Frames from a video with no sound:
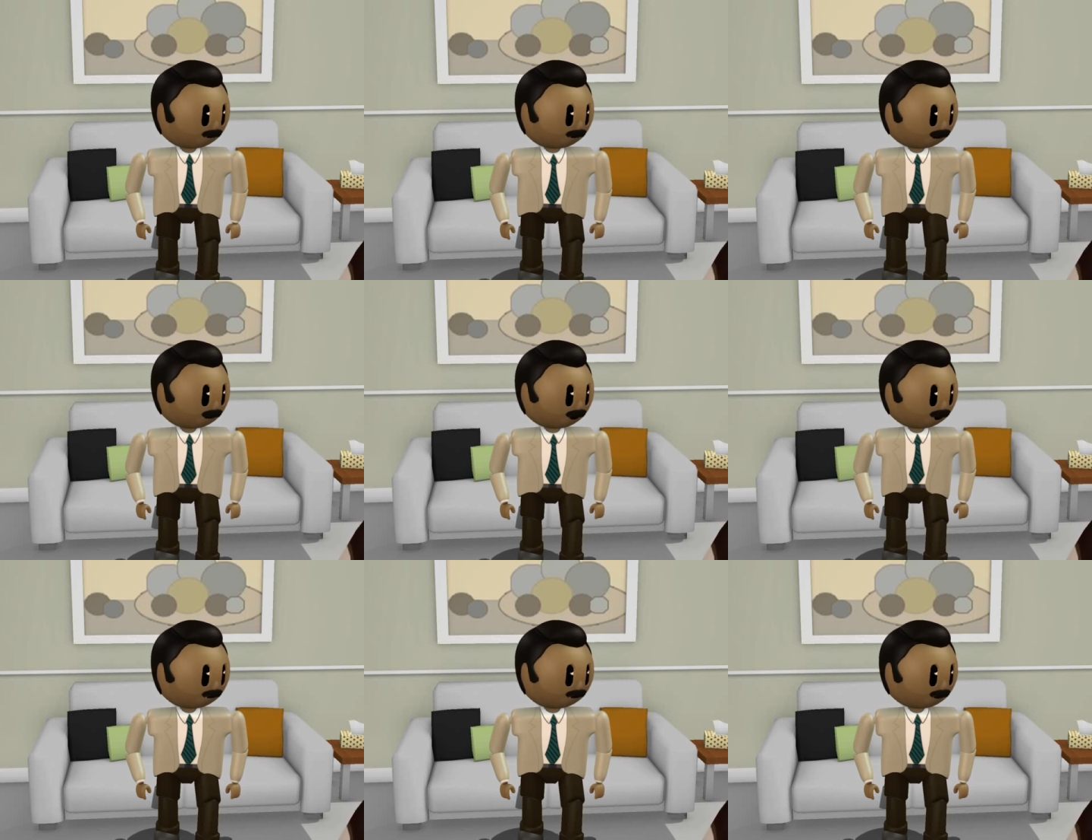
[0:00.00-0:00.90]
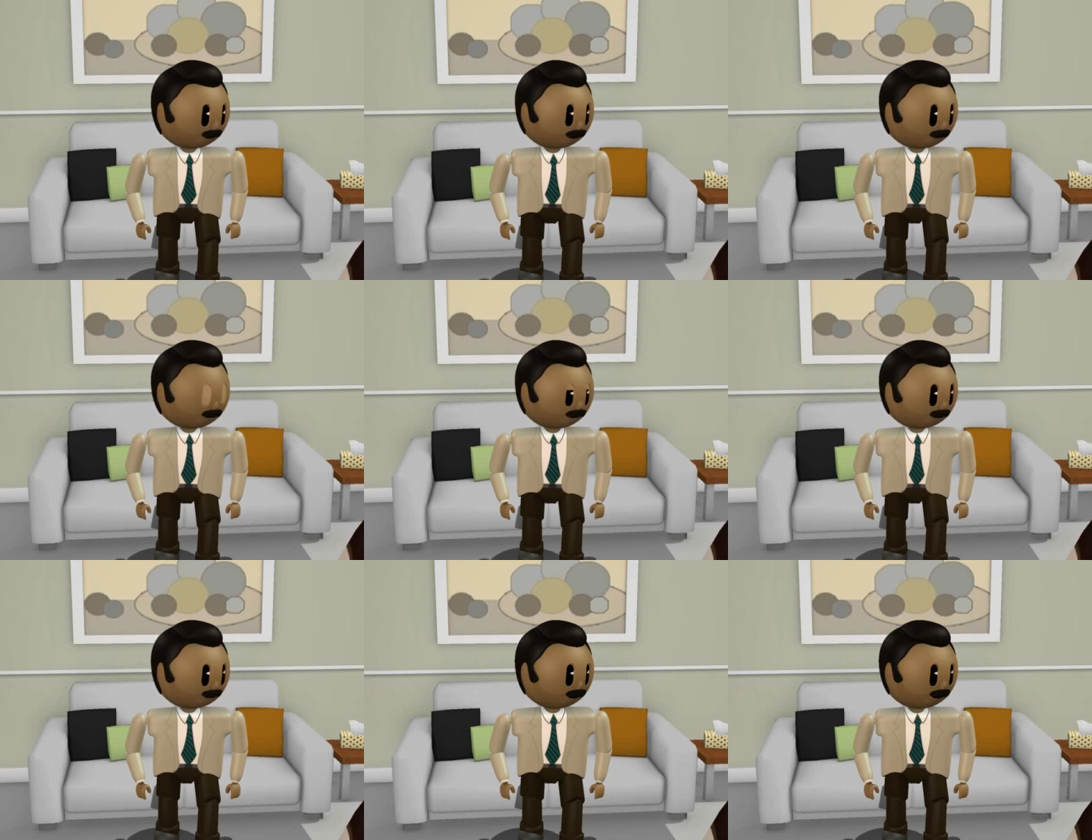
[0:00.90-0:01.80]
Pay no royalties,
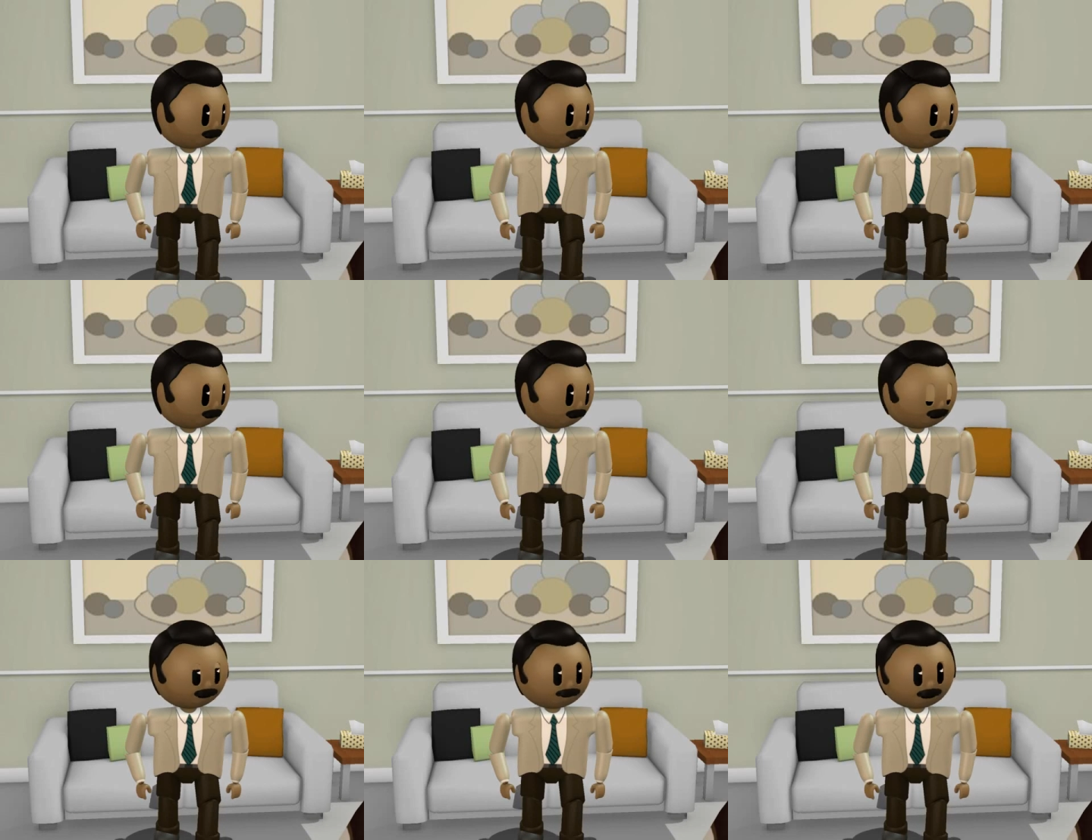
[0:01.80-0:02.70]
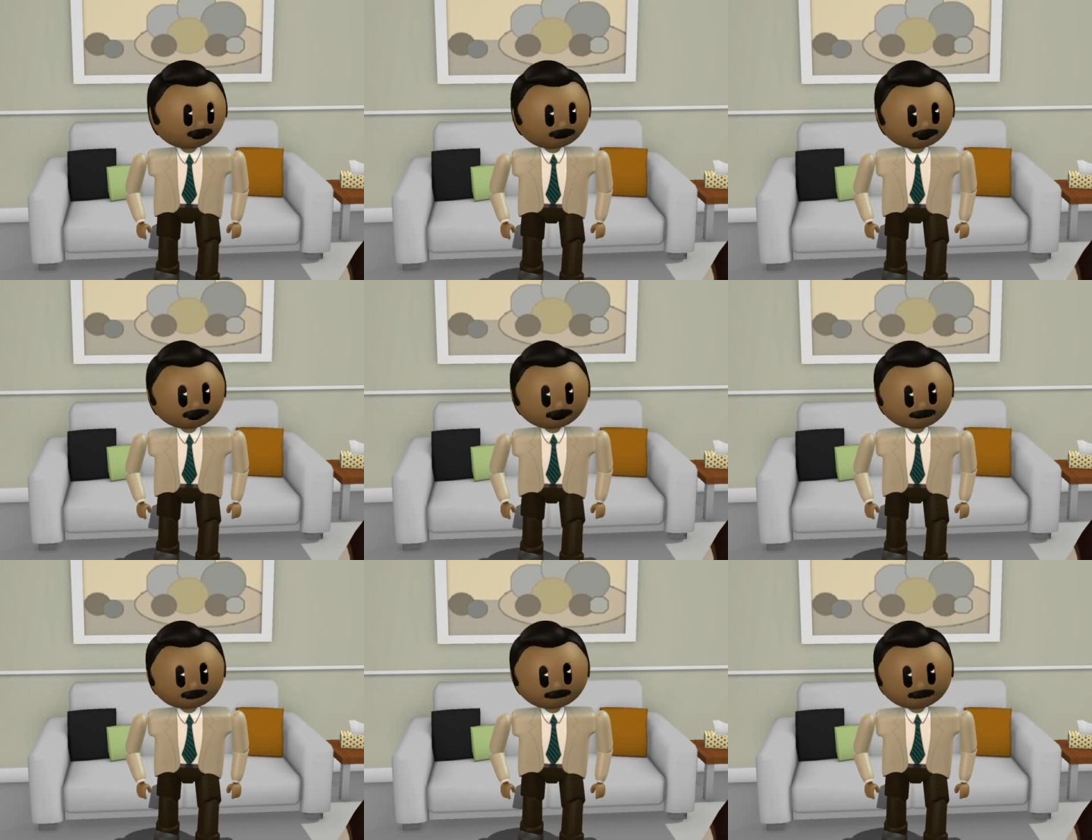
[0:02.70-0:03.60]
even if you make money from
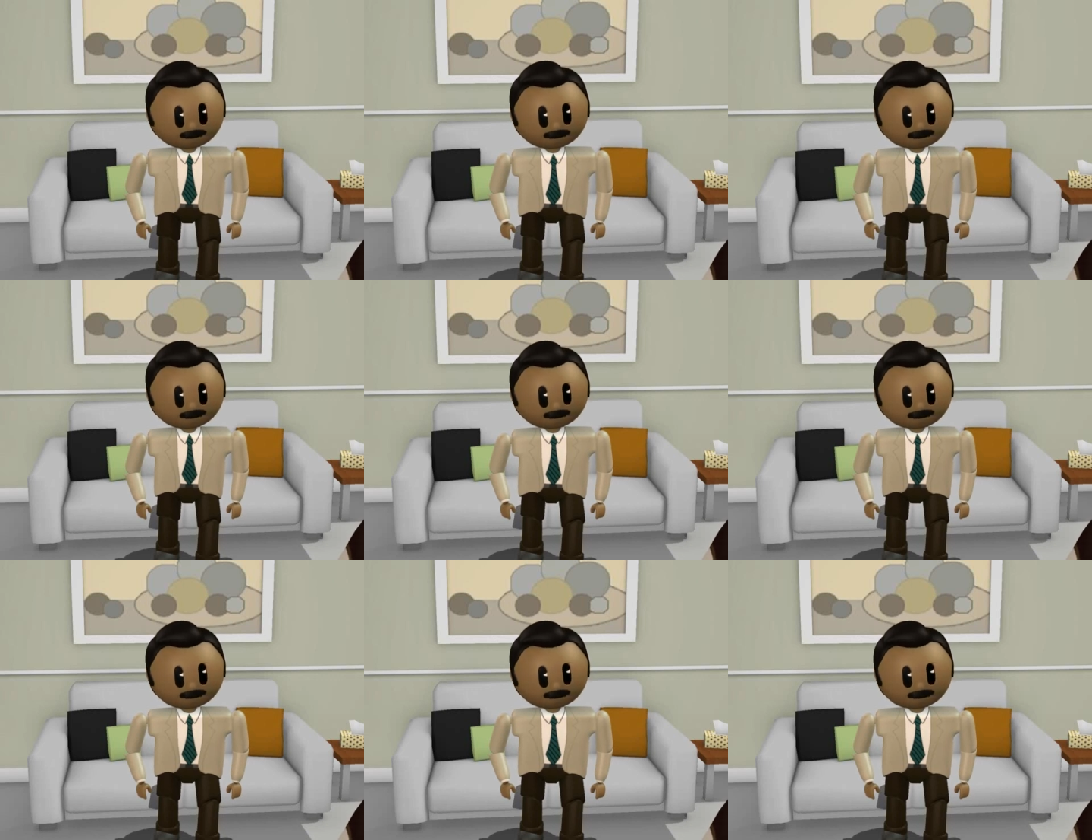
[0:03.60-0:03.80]
performances.